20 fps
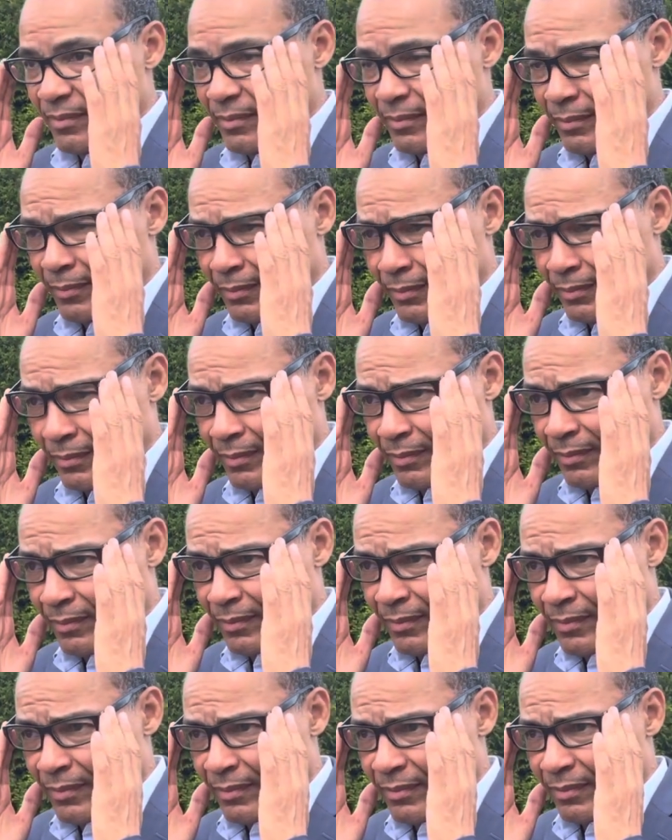
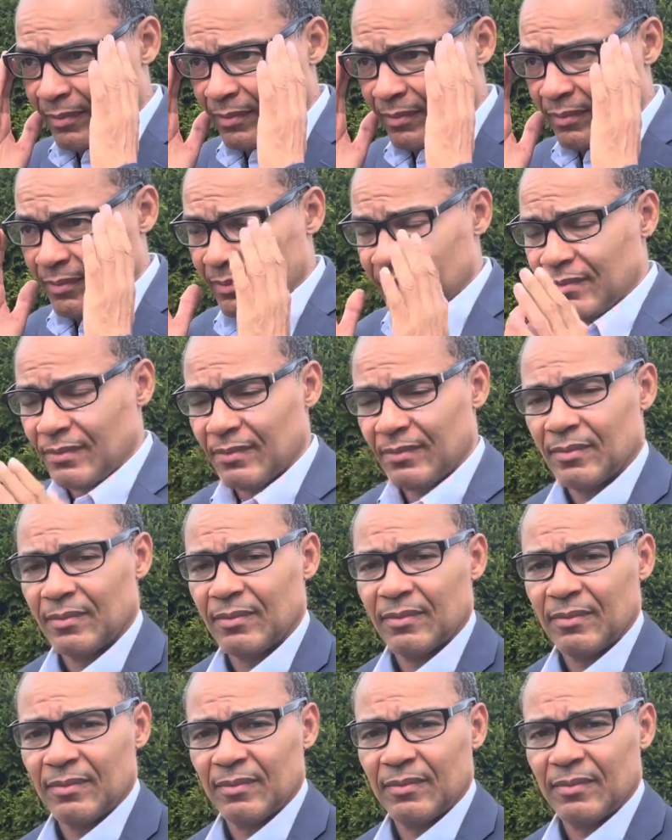
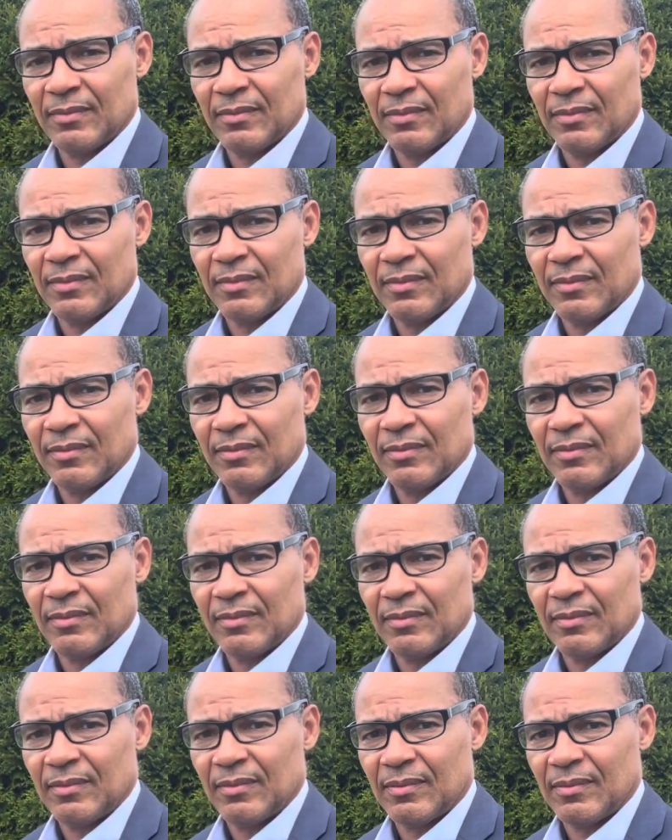
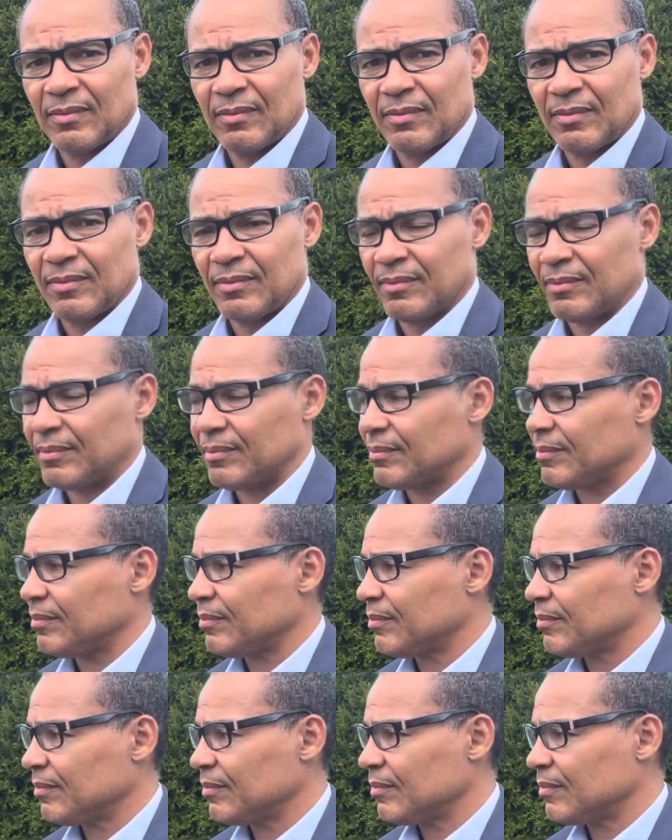
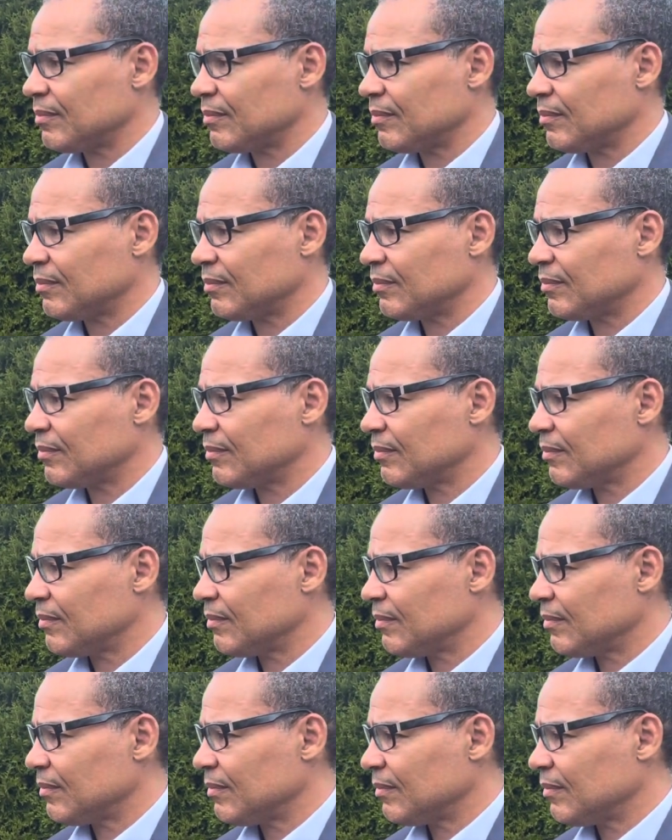
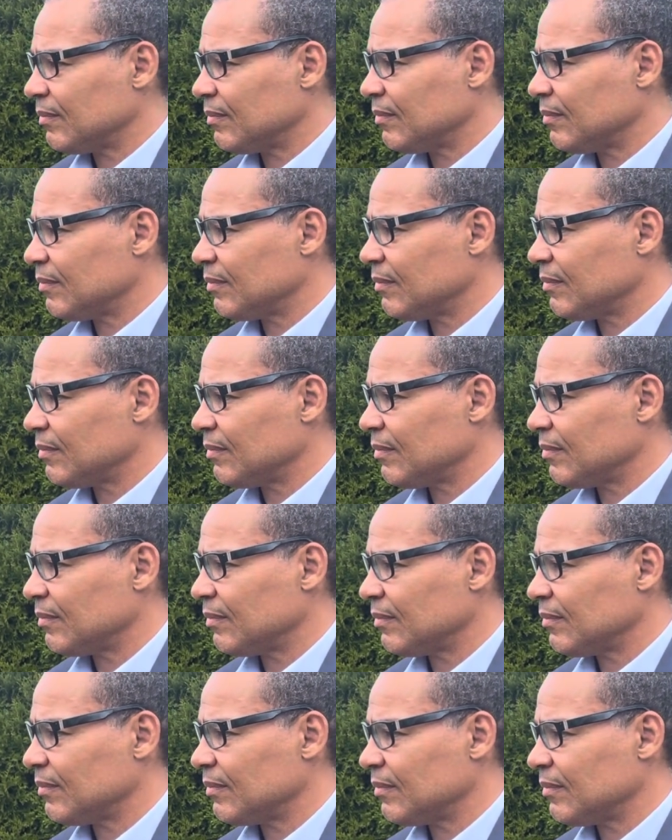
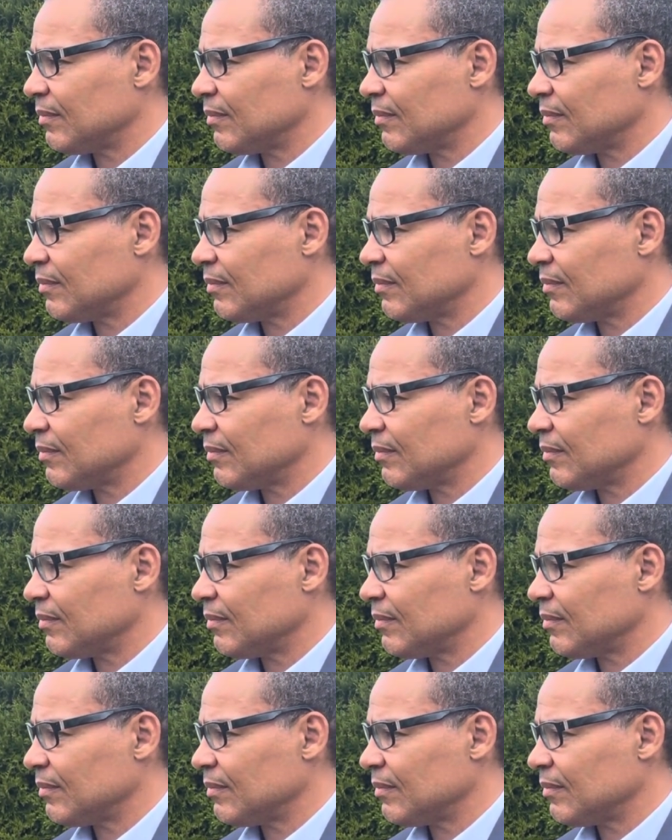(not speaking)